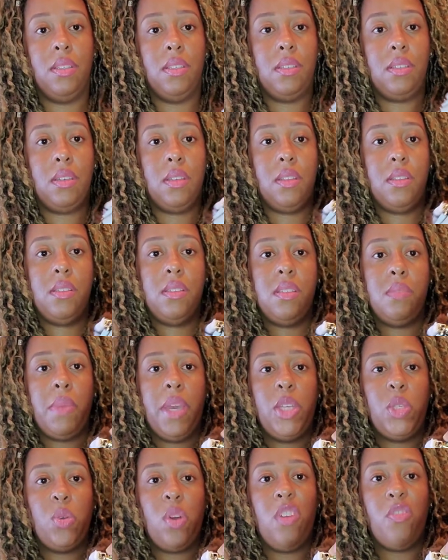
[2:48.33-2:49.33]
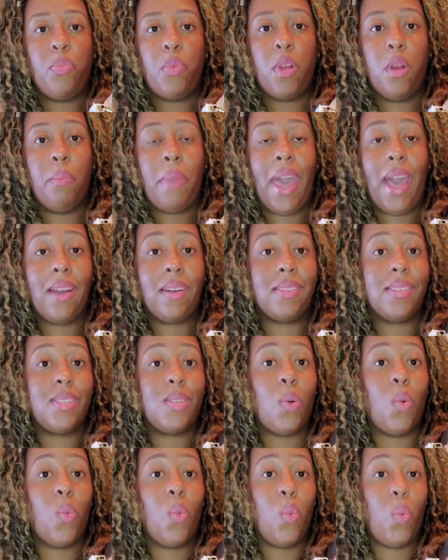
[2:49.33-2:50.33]
So this is my 12 Pro Max
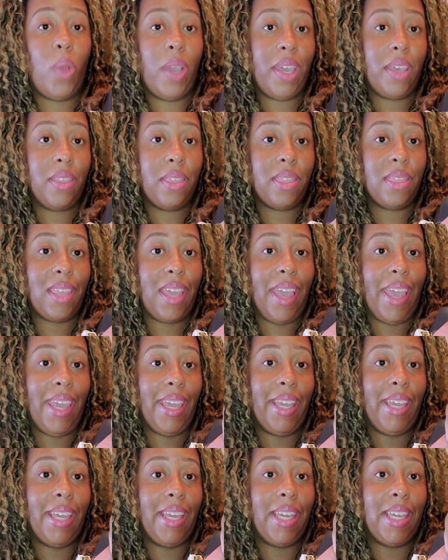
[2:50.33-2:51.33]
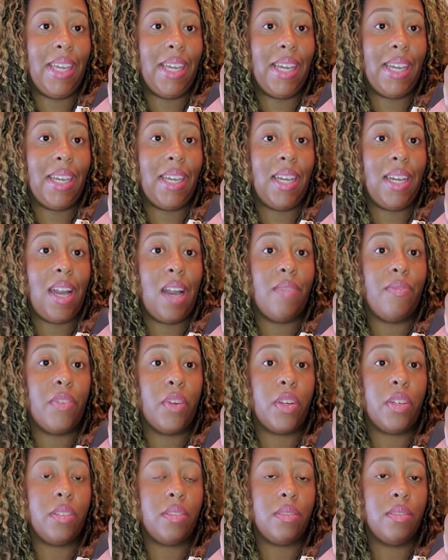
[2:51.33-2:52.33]
with a
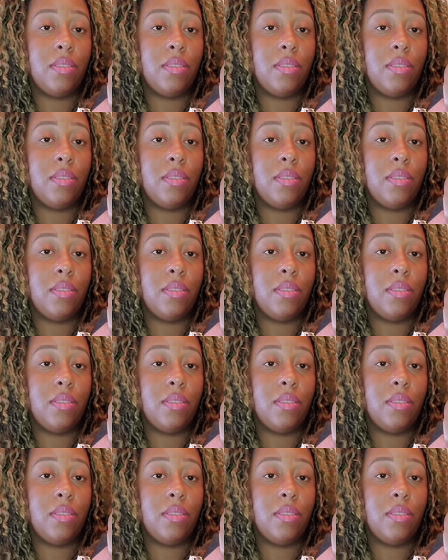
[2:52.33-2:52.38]
cover,